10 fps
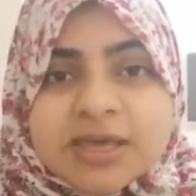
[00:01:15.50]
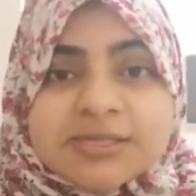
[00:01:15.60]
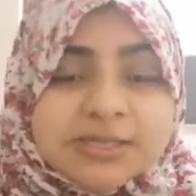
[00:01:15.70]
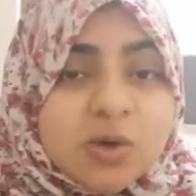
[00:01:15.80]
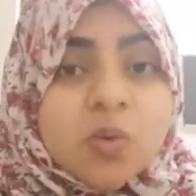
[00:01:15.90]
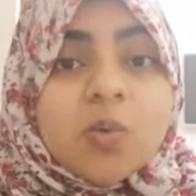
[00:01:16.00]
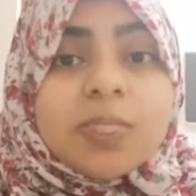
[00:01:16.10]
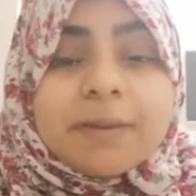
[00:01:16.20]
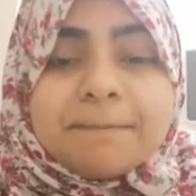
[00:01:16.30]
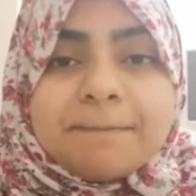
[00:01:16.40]
So
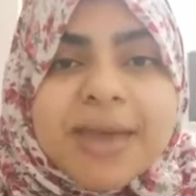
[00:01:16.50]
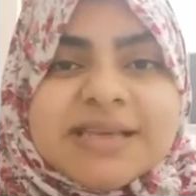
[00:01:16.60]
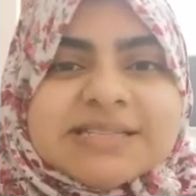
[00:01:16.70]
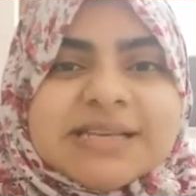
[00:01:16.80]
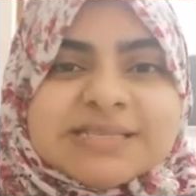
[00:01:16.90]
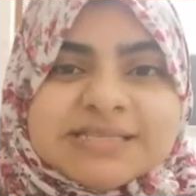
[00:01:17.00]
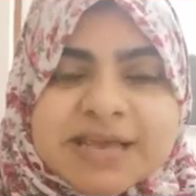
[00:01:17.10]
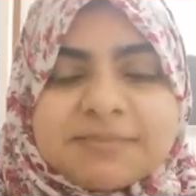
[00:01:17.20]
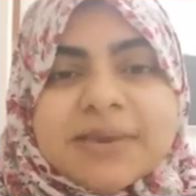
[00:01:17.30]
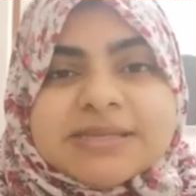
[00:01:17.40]
the basic
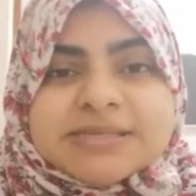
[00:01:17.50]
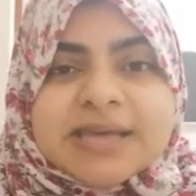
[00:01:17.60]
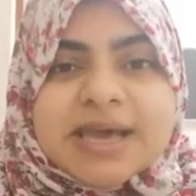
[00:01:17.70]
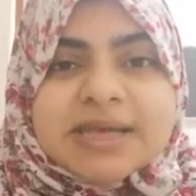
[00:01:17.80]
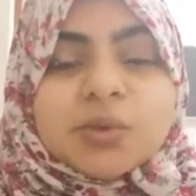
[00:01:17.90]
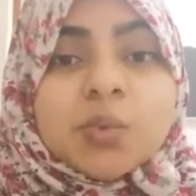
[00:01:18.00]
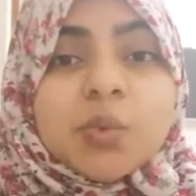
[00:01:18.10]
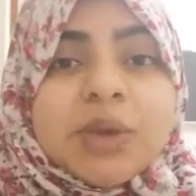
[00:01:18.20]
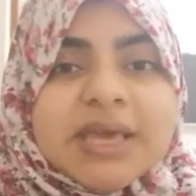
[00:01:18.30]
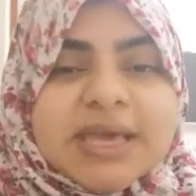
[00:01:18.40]
step is that
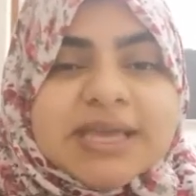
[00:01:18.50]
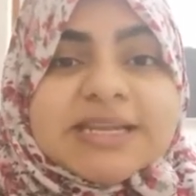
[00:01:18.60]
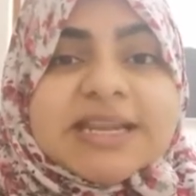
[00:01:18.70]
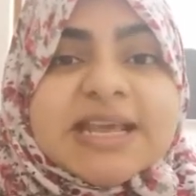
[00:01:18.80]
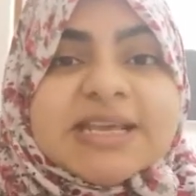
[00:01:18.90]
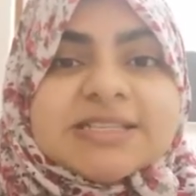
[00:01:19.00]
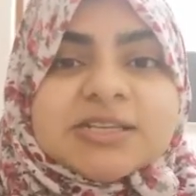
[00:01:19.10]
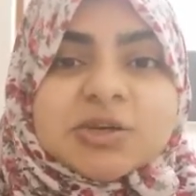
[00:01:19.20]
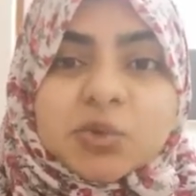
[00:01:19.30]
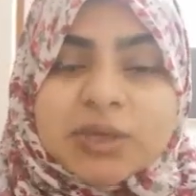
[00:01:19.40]
we need
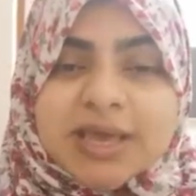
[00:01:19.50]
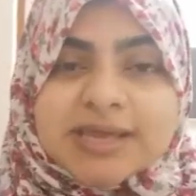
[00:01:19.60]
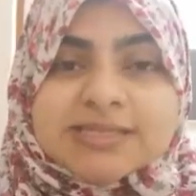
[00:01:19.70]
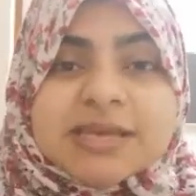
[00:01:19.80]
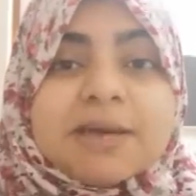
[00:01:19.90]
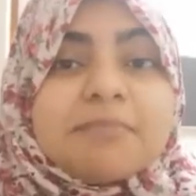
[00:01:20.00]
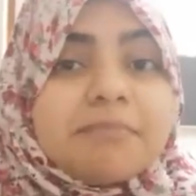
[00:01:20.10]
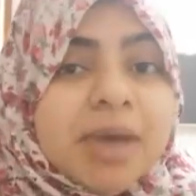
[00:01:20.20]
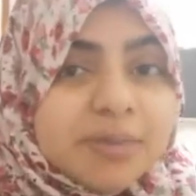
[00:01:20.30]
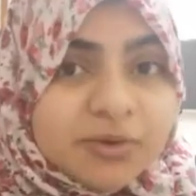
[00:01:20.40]
to create a
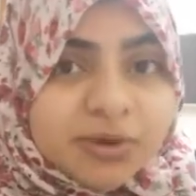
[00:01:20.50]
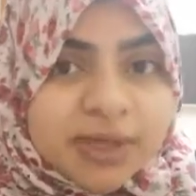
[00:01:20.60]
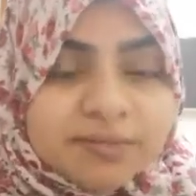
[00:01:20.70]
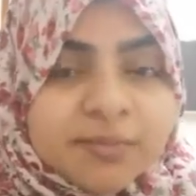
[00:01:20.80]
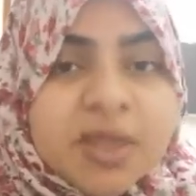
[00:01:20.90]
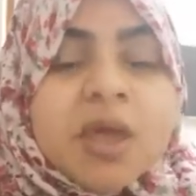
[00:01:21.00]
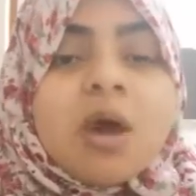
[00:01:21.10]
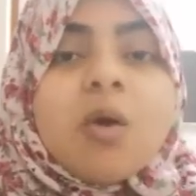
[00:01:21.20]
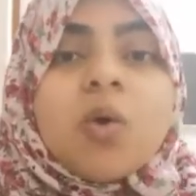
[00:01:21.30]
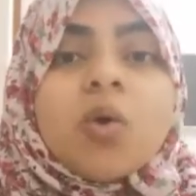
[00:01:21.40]
memory
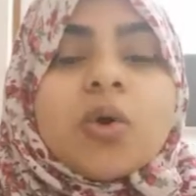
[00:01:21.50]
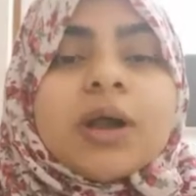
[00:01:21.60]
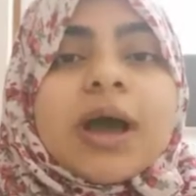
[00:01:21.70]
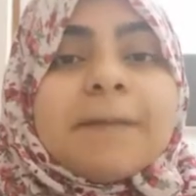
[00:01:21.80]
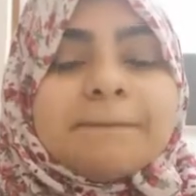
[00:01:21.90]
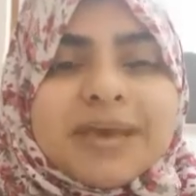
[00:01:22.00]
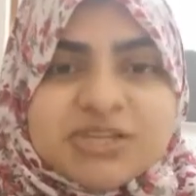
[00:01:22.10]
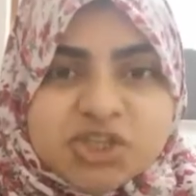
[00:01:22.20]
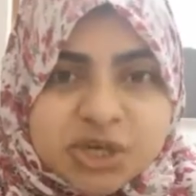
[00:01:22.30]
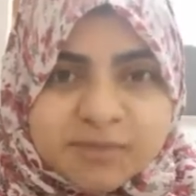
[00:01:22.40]
or a
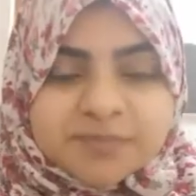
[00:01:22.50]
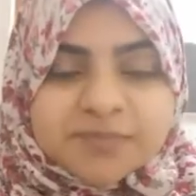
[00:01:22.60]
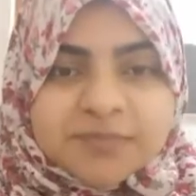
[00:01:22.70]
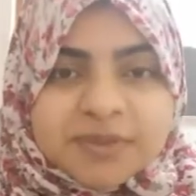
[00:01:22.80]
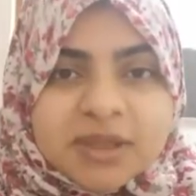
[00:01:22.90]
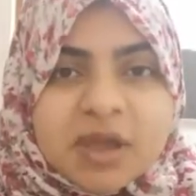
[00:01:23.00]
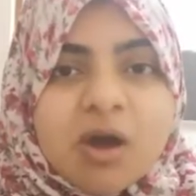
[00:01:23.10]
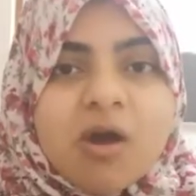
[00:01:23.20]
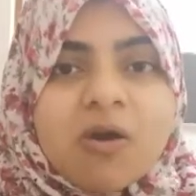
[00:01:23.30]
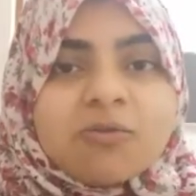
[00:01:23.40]
picture
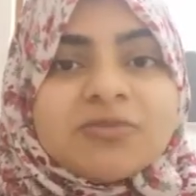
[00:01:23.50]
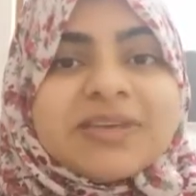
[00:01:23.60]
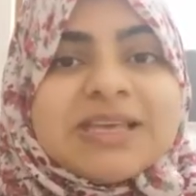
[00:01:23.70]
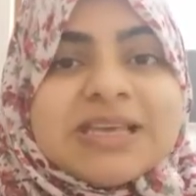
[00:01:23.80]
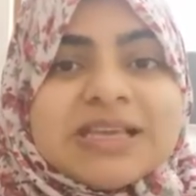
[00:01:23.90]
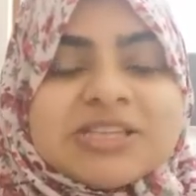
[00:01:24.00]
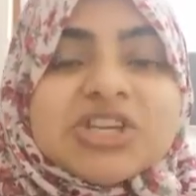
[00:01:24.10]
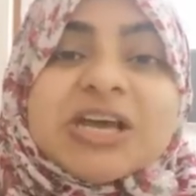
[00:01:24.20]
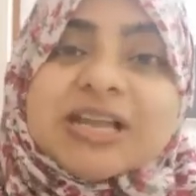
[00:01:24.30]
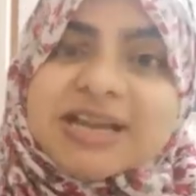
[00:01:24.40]
of
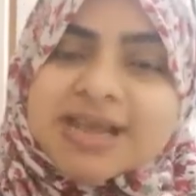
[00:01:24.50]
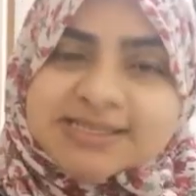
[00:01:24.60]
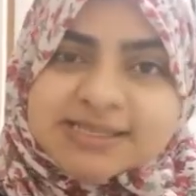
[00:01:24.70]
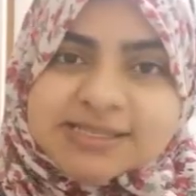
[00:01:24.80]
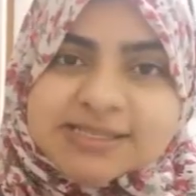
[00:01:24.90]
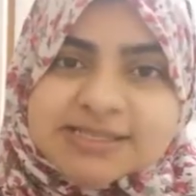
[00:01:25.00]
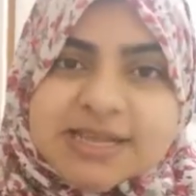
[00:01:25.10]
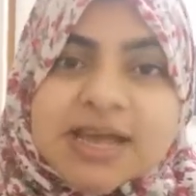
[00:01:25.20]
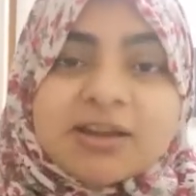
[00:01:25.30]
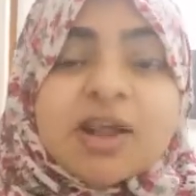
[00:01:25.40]
each letters,
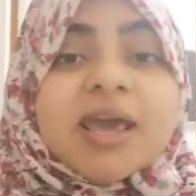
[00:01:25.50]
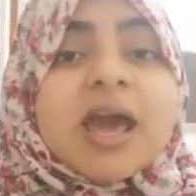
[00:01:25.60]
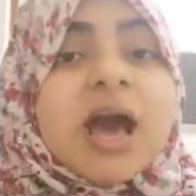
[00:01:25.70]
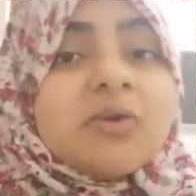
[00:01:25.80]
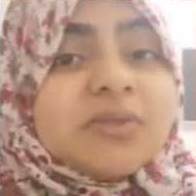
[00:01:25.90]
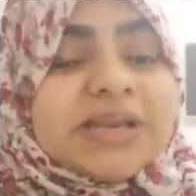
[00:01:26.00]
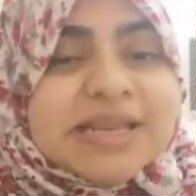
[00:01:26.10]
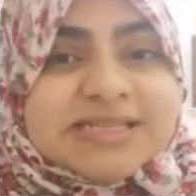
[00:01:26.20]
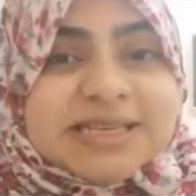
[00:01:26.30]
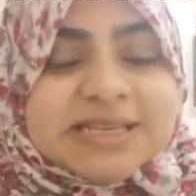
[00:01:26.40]
like how the
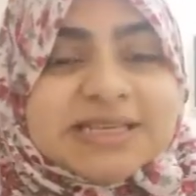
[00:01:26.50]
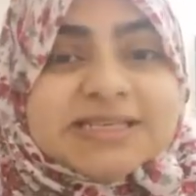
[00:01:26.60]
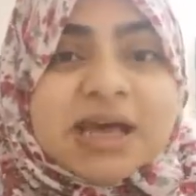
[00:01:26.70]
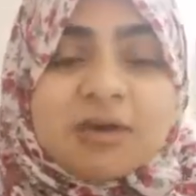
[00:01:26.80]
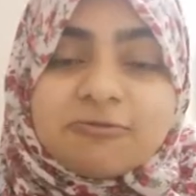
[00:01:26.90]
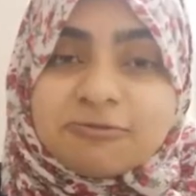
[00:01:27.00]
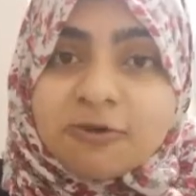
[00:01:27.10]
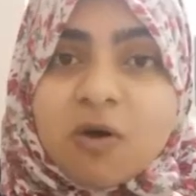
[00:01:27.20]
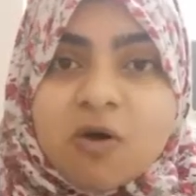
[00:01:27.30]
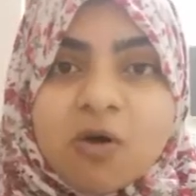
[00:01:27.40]
letters are
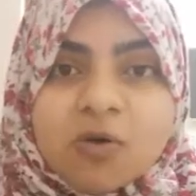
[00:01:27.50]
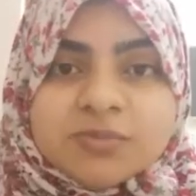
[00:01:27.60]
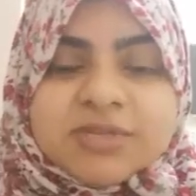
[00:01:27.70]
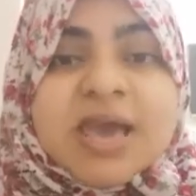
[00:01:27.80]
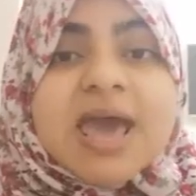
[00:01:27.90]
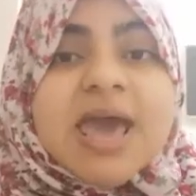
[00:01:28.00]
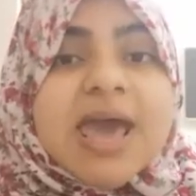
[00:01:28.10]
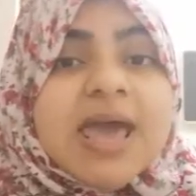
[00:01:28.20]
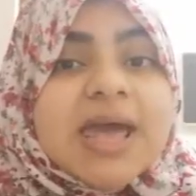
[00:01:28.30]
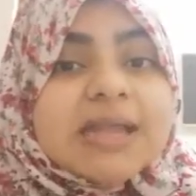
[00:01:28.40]
formed
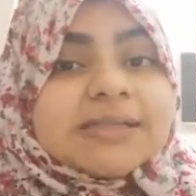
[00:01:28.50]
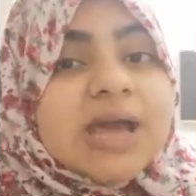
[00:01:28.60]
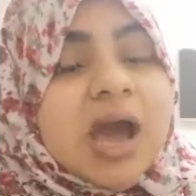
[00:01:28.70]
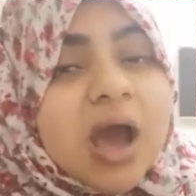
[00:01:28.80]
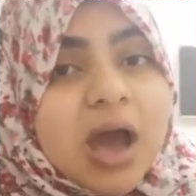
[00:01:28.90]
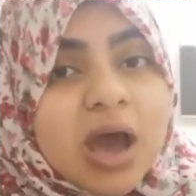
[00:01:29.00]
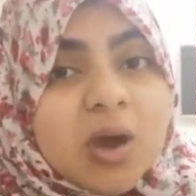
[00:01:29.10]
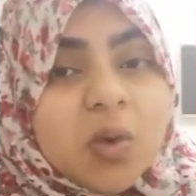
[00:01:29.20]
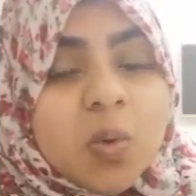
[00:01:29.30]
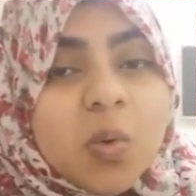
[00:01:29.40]
and
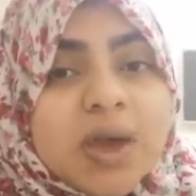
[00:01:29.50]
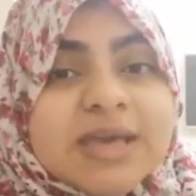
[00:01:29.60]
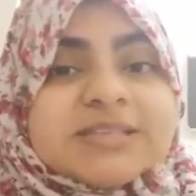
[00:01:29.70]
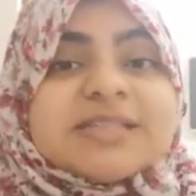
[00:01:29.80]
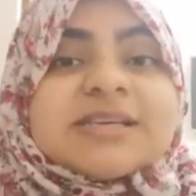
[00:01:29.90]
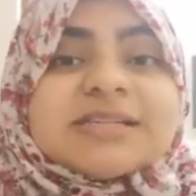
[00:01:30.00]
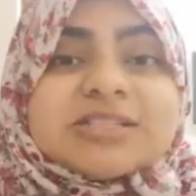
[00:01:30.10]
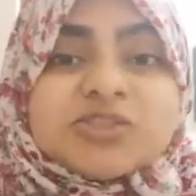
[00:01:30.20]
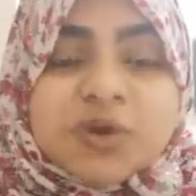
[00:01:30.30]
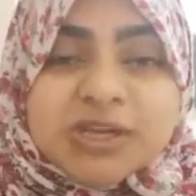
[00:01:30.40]
how is the
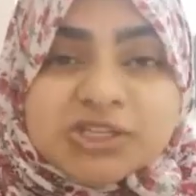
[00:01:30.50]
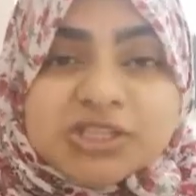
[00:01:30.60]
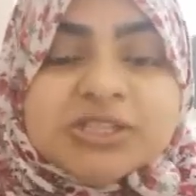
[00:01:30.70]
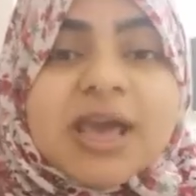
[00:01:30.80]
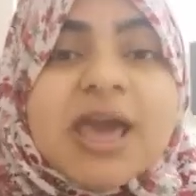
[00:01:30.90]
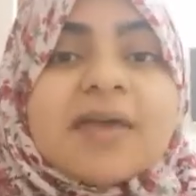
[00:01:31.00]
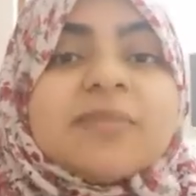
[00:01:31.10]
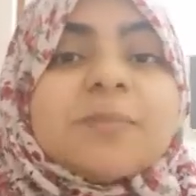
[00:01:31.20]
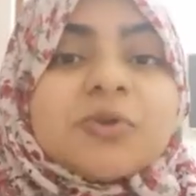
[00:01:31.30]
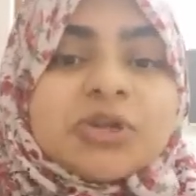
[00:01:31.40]
construction
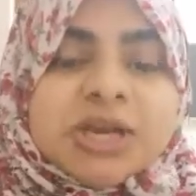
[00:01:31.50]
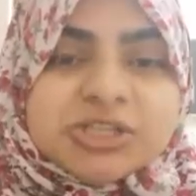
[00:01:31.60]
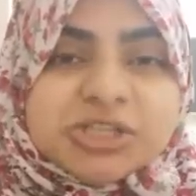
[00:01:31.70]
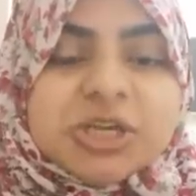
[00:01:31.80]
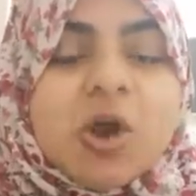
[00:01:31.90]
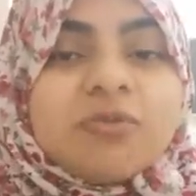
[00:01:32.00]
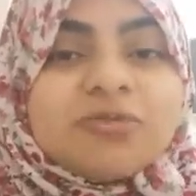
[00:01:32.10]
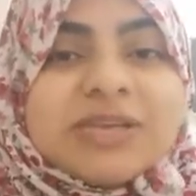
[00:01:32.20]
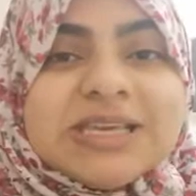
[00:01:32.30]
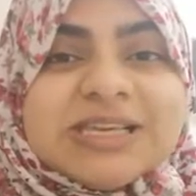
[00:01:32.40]
and the production of
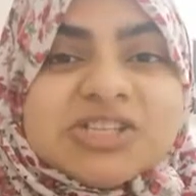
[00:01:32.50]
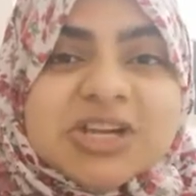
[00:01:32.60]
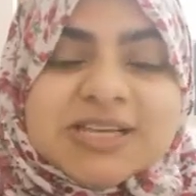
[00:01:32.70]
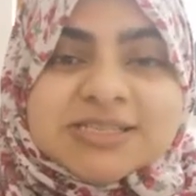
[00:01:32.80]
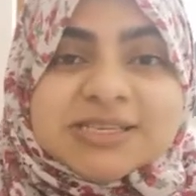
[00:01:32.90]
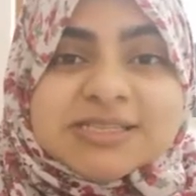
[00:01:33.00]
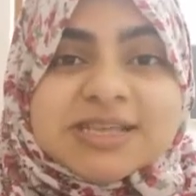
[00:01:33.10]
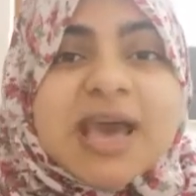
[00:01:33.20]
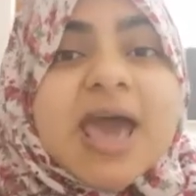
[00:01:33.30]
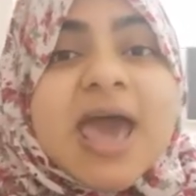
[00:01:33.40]
each
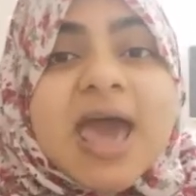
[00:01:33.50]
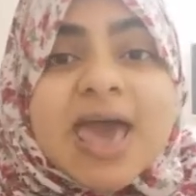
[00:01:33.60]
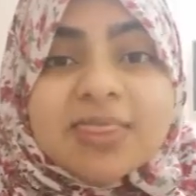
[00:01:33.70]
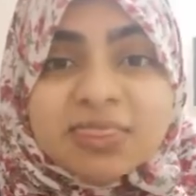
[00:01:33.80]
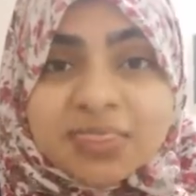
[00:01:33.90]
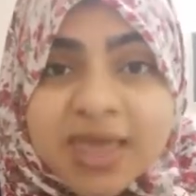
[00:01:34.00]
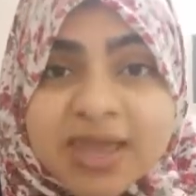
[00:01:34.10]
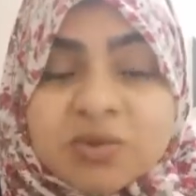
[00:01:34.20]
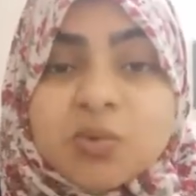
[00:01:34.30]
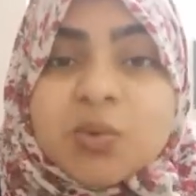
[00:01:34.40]
letters. And
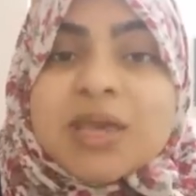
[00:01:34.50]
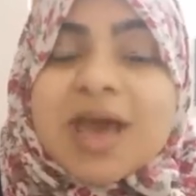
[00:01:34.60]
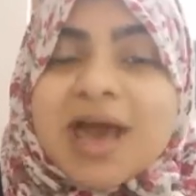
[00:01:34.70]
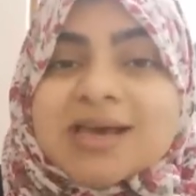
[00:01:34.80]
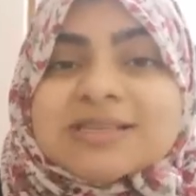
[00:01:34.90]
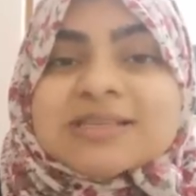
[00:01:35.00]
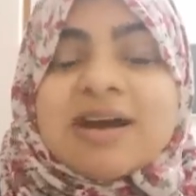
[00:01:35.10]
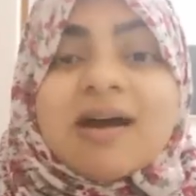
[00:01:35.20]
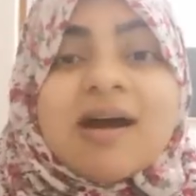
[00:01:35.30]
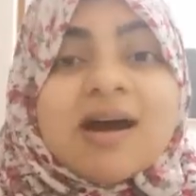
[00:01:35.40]
then we ask
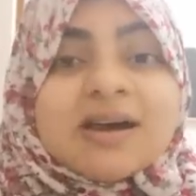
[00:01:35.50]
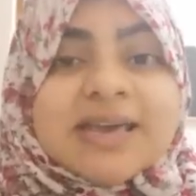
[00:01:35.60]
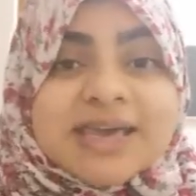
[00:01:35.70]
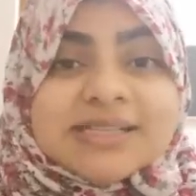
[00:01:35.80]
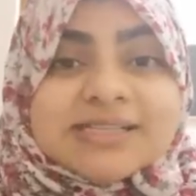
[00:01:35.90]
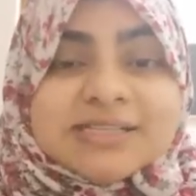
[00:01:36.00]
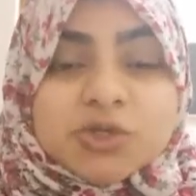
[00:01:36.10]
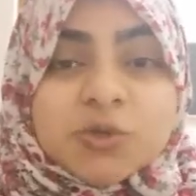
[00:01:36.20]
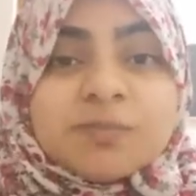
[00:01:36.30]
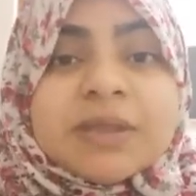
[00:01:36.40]
our kids
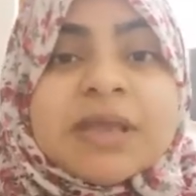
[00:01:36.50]
to